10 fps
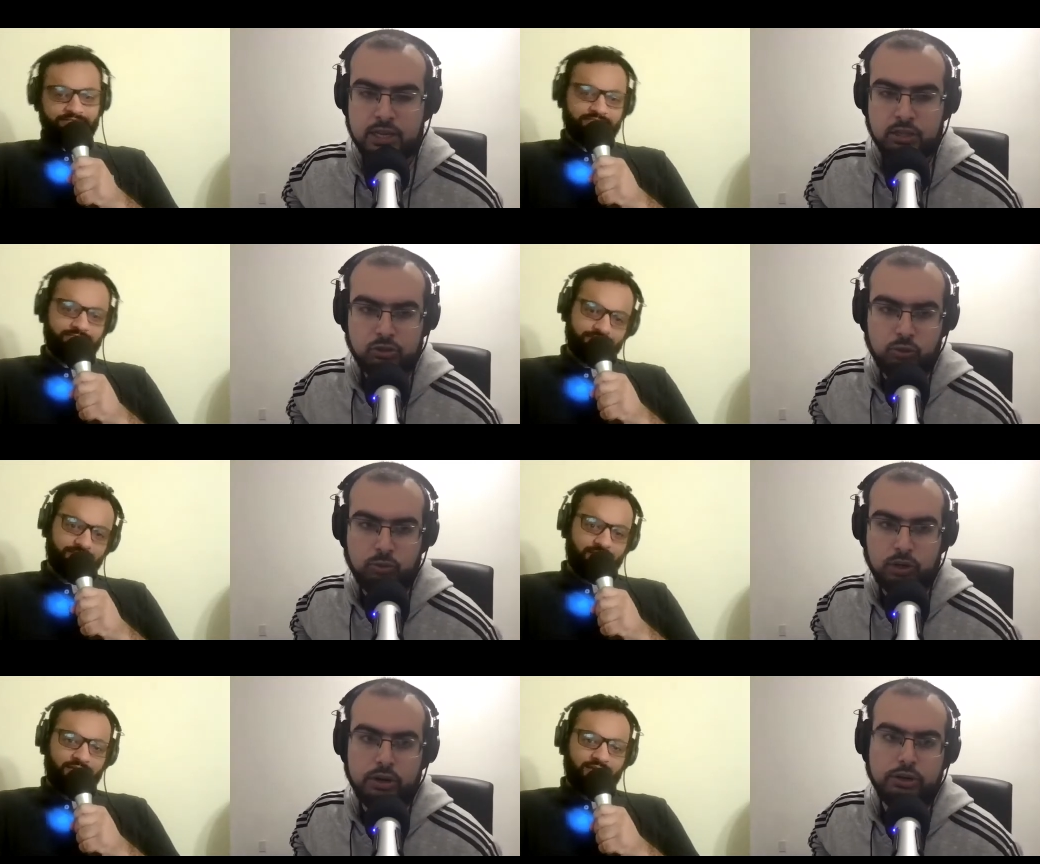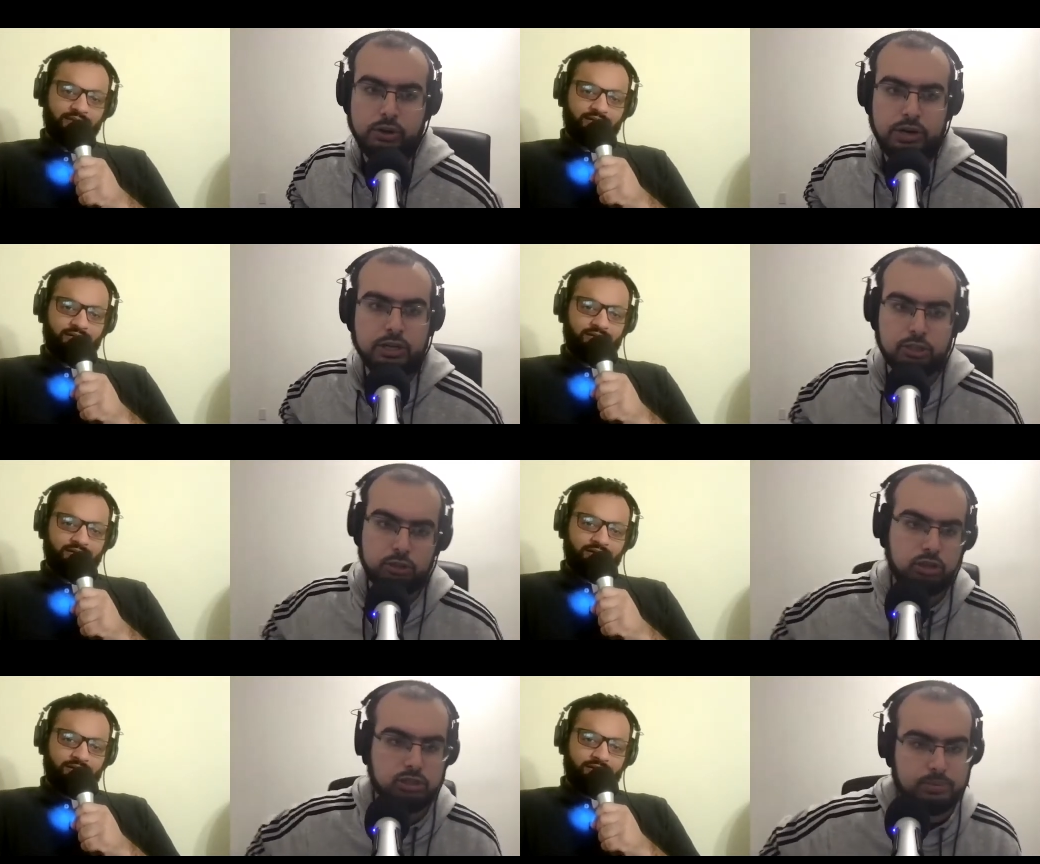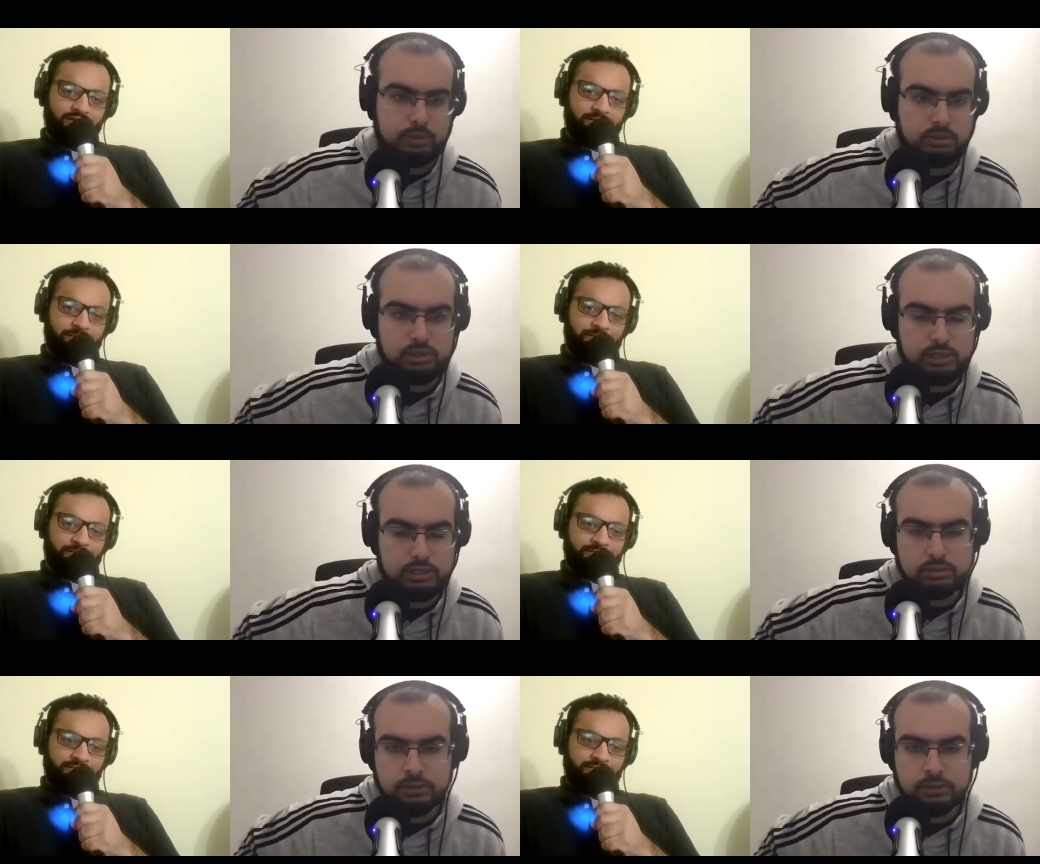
Speaker 1: So what are your initial thoughts about the series?